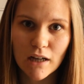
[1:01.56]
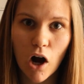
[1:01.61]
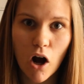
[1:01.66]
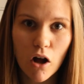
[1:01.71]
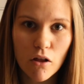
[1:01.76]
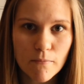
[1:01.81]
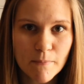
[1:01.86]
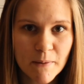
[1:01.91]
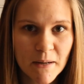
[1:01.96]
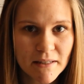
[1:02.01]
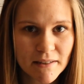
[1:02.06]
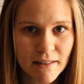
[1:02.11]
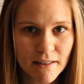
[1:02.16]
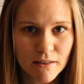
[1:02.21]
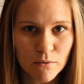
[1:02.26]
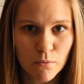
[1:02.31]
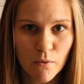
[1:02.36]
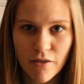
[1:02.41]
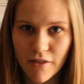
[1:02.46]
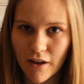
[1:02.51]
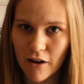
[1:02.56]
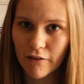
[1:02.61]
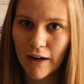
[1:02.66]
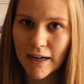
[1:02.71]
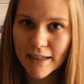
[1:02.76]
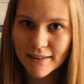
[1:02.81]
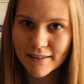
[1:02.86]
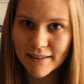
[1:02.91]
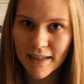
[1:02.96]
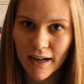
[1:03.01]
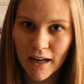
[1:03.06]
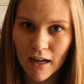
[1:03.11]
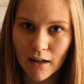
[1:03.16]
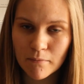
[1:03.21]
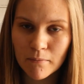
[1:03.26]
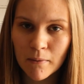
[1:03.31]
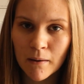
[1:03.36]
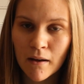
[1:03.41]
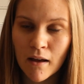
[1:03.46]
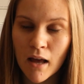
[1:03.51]
all the pieces with their right side
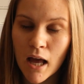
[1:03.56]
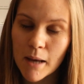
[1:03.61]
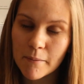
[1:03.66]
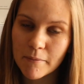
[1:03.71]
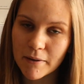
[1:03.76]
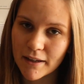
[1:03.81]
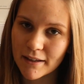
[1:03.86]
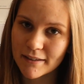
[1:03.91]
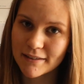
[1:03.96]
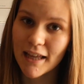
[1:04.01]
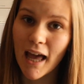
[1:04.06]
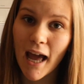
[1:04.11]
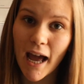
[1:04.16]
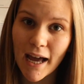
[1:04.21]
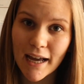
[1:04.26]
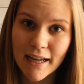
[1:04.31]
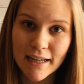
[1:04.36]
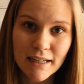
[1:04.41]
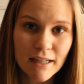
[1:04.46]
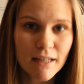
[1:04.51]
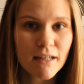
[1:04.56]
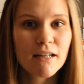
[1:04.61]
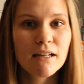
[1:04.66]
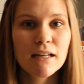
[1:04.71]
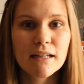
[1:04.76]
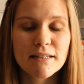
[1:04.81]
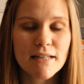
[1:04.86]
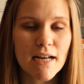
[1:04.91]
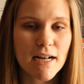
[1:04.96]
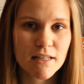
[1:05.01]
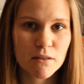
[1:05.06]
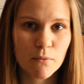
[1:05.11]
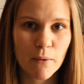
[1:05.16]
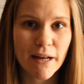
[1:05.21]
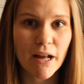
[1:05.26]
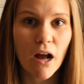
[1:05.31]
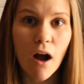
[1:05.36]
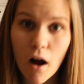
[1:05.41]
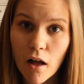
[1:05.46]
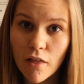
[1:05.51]
up because A, it takes
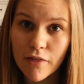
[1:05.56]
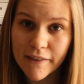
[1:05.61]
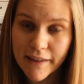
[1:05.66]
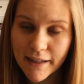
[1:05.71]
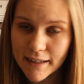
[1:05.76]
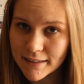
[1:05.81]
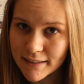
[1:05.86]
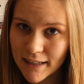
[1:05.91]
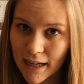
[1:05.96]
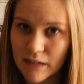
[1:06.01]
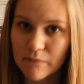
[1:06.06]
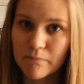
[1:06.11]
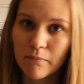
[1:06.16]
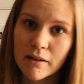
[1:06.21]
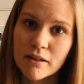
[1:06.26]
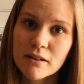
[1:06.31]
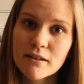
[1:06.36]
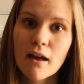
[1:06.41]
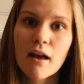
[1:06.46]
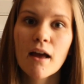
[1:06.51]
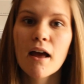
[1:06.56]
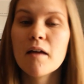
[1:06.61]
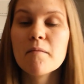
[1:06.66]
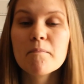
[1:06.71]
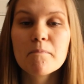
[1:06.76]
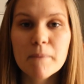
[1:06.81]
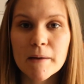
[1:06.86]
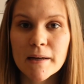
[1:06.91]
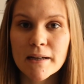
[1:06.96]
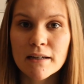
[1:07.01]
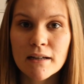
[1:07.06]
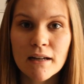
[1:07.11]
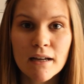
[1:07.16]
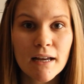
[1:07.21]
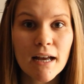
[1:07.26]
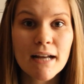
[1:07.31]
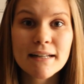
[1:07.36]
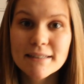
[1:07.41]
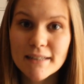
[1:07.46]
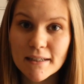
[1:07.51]
away all the excitement, and B,
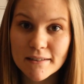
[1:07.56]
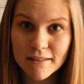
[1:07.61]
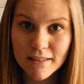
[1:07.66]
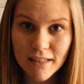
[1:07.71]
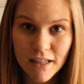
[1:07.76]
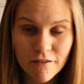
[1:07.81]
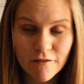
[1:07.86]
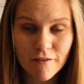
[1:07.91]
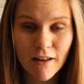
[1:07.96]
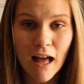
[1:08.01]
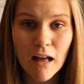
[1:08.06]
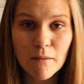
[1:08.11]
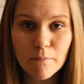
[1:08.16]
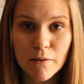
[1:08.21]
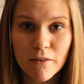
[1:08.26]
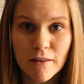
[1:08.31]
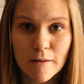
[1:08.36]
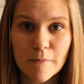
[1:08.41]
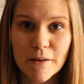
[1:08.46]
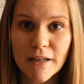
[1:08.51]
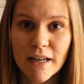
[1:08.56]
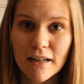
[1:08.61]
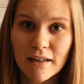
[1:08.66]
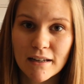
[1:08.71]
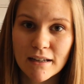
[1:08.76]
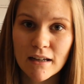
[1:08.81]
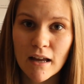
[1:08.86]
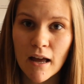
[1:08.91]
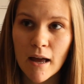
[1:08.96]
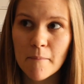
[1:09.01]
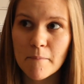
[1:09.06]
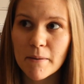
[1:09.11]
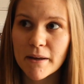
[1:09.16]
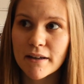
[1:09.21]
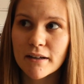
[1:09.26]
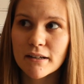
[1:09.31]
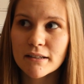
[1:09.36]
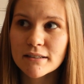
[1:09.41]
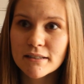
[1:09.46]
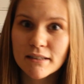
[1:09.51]
it doesn't even help in the beginning
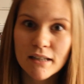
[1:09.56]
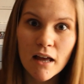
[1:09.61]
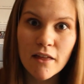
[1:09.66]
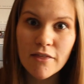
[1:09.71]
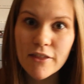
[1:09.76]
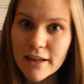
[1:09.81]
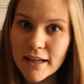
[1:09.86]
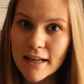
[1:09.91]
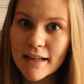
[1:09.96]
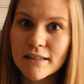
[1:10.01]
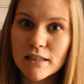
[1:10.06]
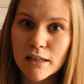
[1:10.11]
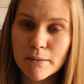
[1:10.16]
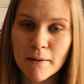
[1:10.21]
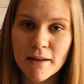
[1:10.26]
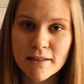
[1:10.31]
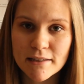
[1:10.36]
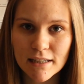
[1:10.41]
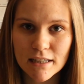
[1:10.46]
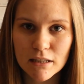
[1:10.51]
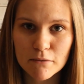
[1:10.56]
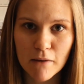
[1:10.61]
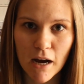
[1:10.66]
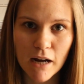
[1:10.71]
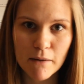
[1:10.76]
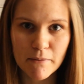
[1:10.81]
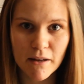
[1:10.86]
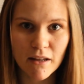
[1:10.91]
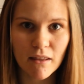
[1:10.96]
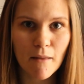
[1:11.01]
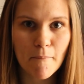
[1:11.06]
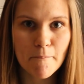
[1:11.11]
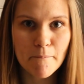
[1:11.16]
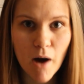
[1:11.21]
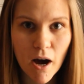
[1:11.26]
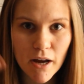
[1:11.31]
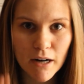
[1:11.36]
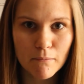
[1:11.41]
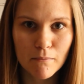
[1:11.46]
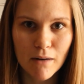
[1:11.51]
because the easy pieces might be in the
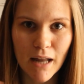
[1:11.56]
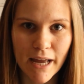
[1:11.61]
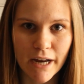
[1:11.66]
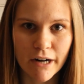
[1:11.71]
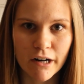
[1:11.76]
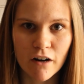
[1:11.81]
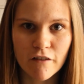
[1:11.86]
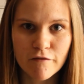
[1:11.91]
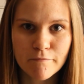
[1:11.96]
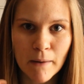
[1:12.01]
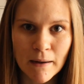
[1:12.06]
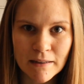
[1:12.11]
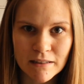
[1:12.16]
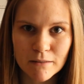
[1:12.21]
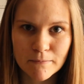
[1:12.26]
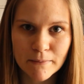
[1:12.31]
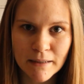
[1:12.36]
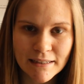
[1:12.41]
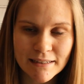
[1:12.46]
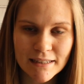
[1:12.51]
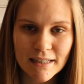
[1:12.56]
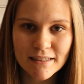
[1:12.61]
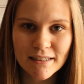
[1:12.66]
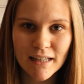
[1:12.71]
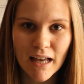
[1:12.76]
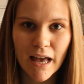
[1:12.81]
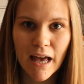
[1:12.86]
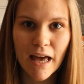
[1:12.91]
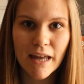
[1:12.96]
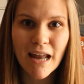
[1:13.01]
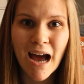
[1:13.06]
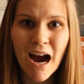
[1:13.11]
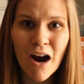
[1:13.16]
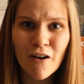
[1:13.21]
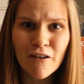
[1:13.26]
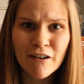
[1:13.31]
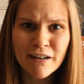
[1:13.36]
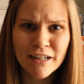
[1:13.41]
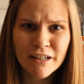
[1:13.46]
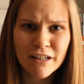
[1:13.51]
bottom layer of puzzle pieces, and
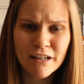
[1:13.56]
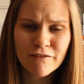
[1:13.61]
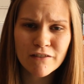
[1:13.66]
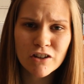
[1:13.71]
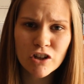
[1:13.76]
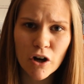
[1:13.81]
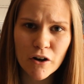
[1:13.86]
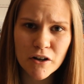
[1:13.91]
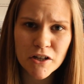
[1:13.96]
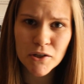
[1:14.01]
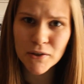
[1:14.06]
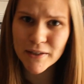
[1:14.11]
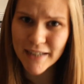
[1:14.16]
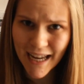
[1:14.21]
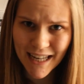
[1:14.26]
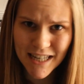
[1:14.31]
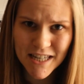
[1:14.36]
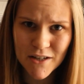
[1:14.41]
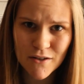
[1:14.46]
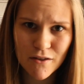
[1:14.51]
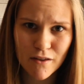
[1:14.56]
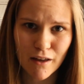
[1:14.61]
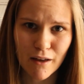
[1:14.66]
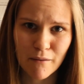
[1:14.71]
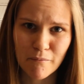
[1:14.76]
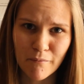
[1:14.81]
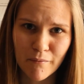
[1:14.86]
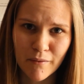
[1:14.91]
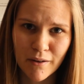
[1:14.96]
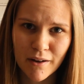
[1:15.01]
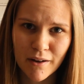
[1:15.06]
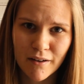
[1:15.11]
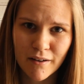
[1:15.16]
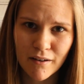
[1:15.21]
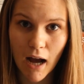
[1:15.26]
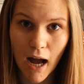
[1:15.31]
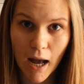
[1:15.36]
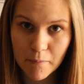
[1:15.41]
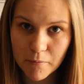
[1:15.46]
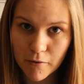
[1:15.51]
how are you even going to get to them?
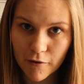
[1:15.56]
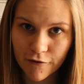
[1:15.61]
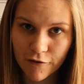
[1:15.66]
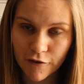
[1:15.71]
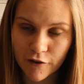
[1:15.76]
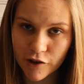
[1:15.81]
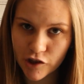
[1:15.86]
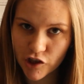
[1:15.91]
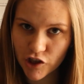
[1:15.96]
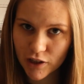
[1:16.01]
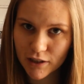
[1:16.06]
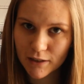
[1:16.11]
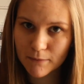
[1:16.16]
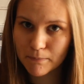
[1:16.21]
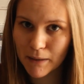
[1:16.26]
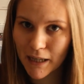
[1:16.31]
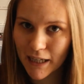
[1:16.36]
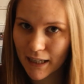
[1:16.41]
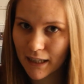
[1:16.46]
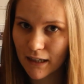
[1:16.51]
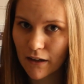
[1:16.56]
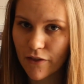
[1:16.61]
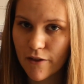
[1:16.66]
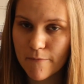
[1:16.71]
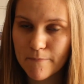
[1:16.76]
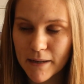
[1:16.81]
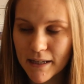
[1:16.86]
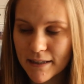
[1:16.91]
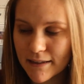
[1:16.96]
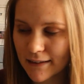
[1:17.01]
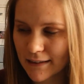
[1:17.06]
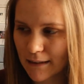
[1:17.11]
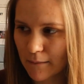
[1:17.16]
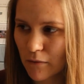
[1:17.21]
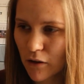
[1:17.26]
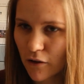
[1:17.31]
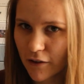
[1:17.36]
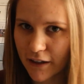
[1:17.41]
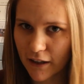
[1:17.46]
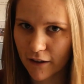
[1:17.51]
I prefer just picking out the pieces I'm
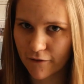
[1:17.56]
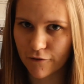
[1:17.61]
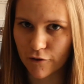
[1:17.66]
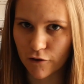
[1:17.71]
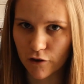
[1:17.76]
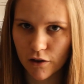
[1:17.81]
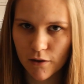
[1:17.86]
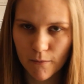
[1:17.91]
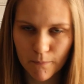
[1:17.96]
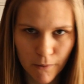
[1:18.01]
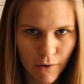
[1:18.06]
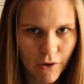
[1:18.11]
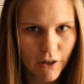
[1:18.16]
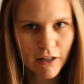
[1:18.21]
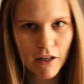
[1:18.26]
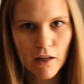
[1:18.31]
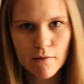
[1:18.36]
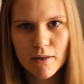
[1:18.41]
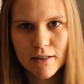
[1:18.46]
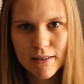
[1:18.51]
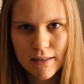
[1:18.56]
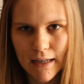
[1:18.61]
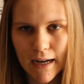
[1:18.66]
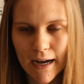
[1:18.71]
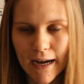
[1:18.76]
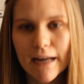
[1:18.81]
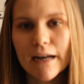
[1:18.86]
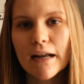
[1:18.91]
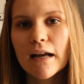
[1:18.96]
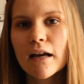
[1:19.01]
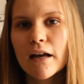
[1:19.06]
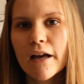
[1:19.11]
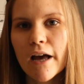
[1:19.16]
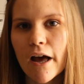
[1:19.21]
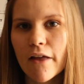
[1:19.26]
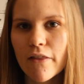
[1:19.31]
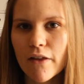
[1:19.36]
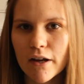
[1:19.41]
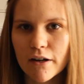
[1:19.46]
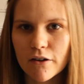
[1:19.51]
looking for, putting them aside,
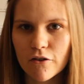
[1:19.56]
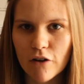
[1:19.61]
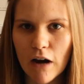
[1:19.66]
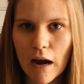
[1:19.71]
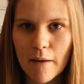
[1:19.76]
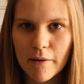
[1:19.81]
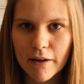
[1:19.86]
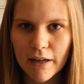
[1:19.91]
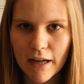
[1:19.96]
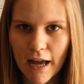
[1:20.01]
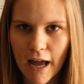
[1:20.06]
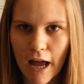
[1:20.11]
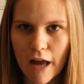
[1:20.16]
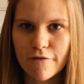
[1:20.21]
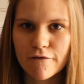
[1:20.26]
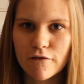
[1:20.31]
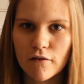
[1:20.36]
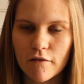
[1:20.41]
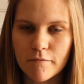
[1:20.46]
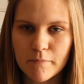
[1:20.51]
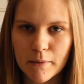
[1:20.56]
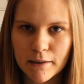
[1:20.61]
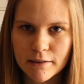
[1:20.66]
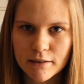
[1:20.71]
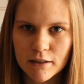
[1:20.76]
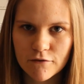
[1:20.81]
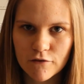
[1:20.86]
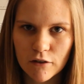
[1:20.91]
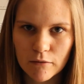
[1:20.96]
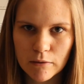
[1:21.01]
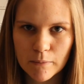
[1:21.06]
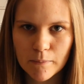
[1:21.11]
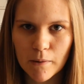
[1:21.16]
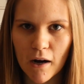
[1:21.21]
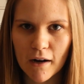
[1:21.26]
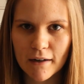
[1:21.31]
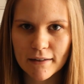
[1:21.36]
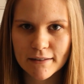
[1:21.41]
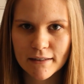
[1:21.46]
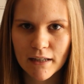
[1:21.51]
and then grabbing a handful of pieces from the
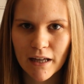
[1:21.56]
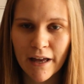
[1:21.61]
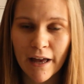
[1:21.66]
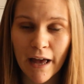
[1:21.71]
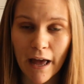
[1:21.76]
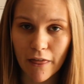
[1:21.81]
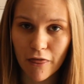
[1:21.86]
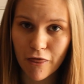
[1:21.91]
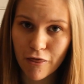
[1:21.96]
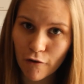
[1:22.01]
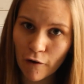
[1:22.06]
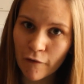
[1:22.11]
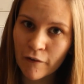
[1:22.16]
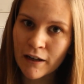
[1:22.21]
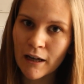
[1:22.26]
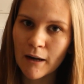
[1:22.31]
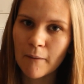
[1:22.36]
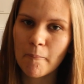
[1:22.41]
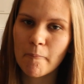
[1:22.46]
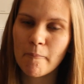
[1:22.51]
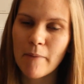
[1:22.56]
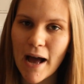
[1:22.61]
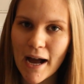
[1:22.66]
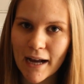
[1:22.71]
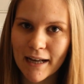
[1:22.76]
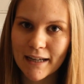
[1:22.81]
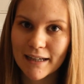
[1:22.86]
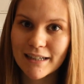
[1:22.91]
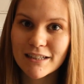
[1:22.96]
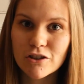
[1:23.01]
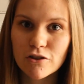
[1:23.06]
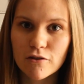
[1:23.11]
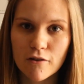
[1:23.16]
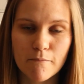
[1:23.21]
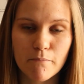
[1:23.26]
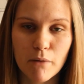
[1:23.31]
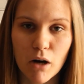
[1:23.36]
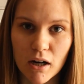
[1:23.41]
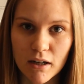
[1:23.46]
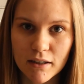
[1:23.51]
box and throwing it back into the
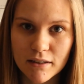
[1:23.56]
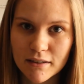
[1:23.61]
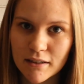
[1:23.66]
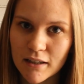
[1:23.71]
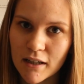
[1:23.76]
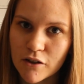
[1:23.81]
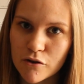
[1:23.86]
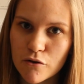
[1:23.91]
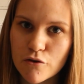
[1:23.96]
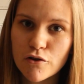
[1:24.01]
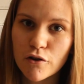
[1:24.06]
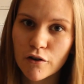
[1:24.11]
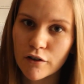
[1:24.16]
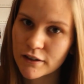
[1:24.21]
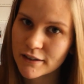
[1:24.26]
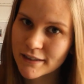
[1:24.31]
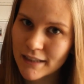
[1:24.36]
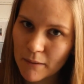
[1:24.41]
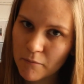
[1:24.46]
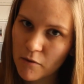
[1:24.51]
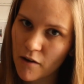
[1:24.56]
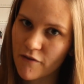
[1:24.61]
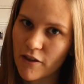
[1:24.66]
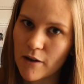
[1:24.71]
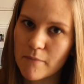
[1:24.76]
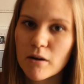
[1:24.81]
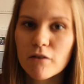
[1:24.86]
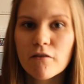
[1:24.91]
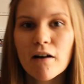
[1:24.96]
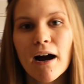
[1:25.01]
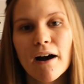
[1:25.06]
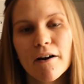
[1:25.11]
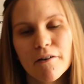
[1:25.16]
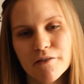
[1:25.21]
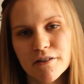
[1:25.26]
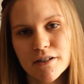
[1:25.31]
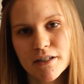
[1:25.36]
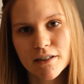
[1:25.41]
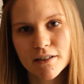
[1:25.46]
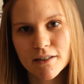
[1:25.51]
box to turn some of them
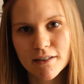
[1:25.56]
around.